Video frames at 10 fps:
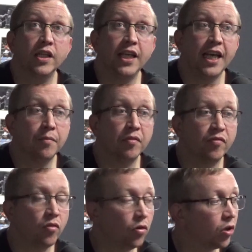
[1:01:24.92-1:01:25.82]
the year
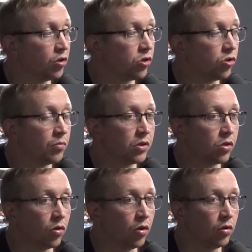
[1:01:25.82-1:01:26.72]
before on the summer
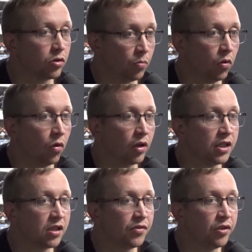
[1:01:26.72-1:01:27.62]
tour, so Paul
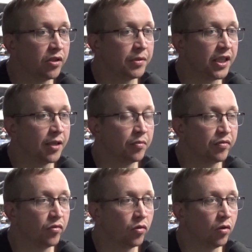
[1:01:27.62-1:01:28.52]
interviewed him a year
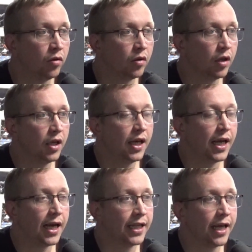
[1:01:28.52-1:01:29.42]
before,
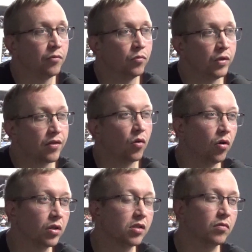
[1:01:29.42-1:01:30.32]
and then we
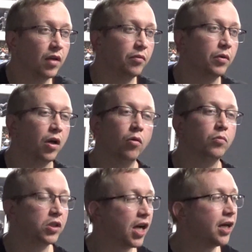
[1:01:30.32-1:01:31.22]
thought, like, we
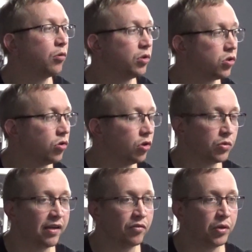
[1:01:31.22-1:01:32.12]
try and go on the tours
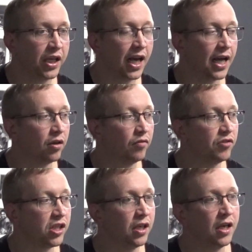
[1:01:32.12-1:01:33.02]
whenever we can, and
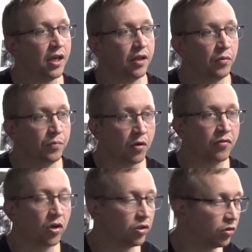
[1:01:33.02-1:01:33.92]
obviously we've both
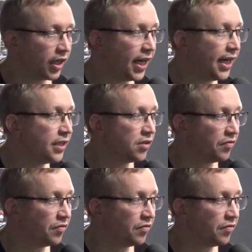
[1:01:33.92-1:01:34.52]
got young kids and